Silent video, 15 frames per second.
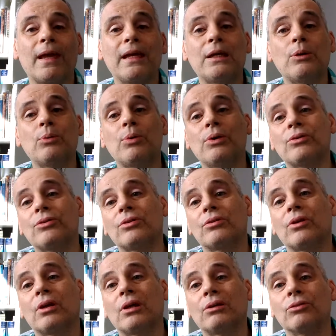He
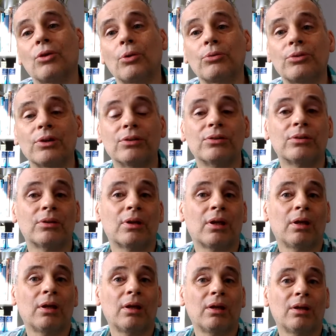was exalted
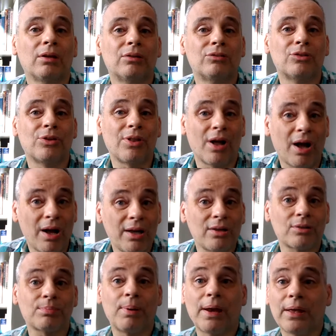to the
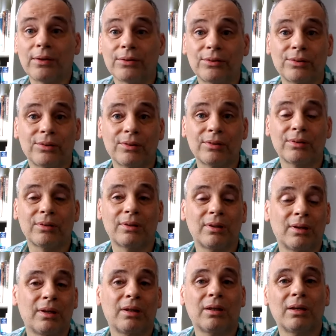highest place.
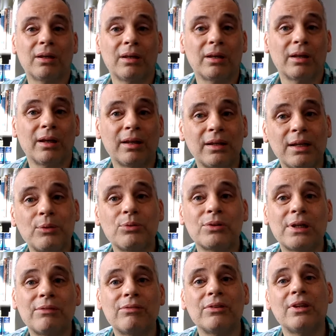And he was
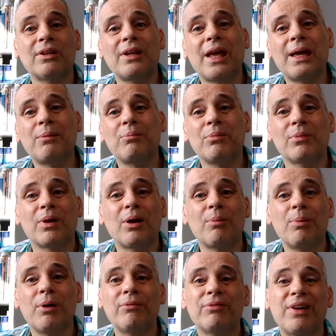given the name
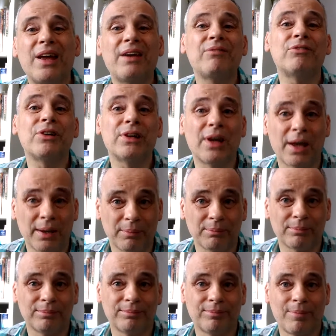above every name.
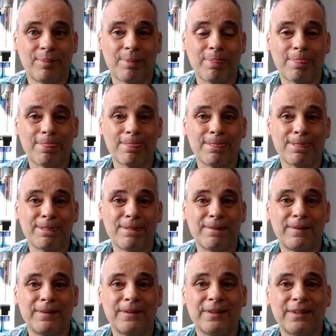
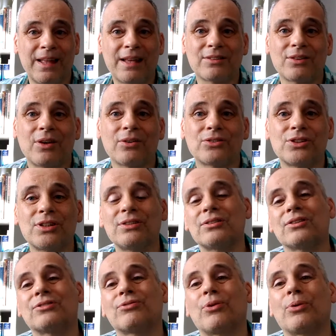That's our
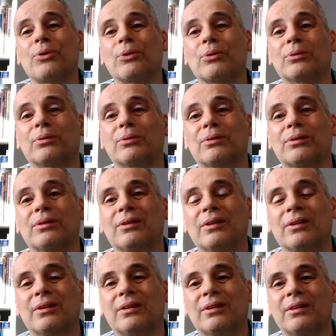Jesus for you.
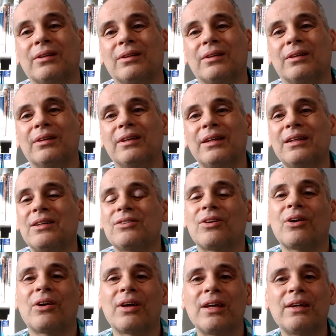He is
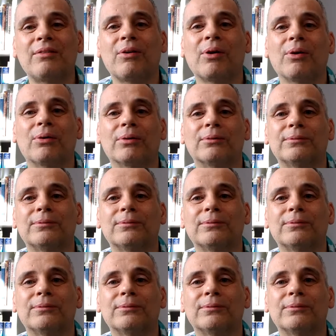our hero.